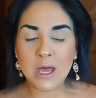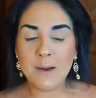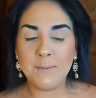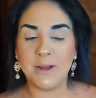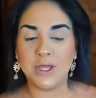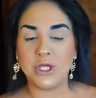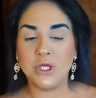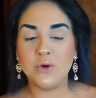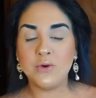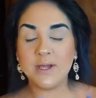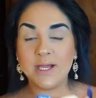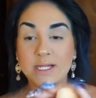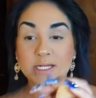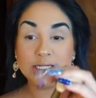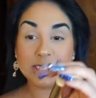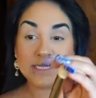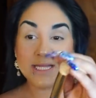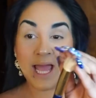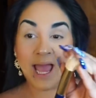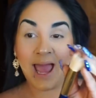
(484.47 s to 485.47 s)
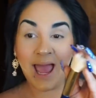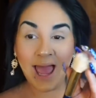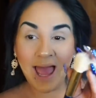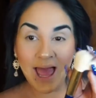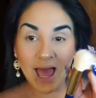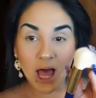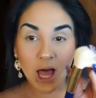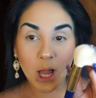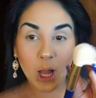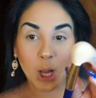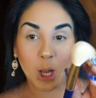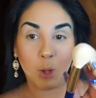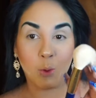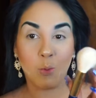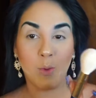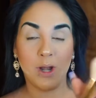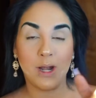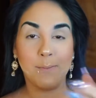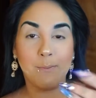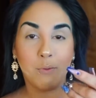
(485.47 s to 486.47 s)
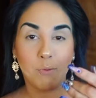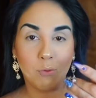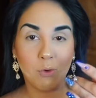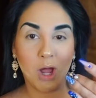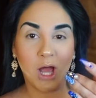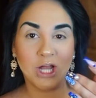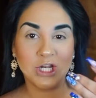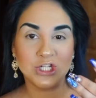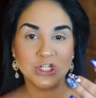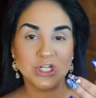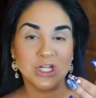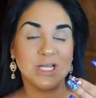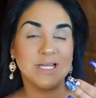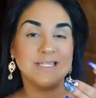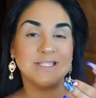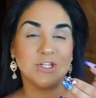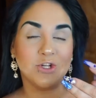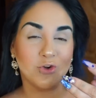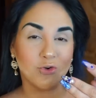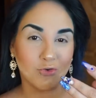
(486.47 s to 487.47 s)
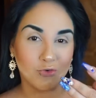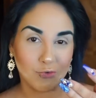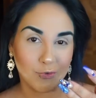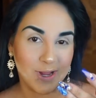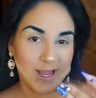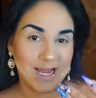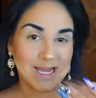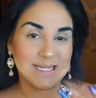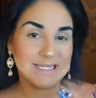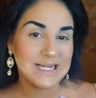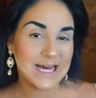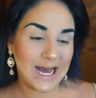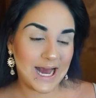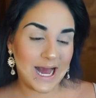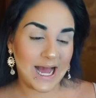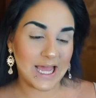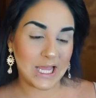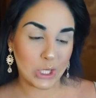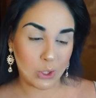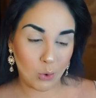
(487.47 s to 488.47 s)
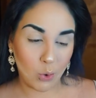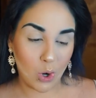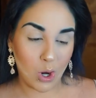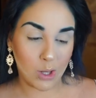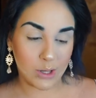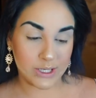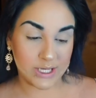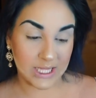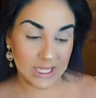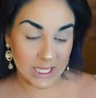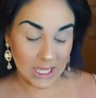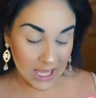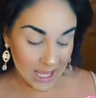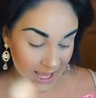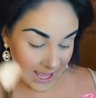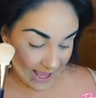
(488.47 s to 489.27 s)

But you can tell when a brush is great high quality,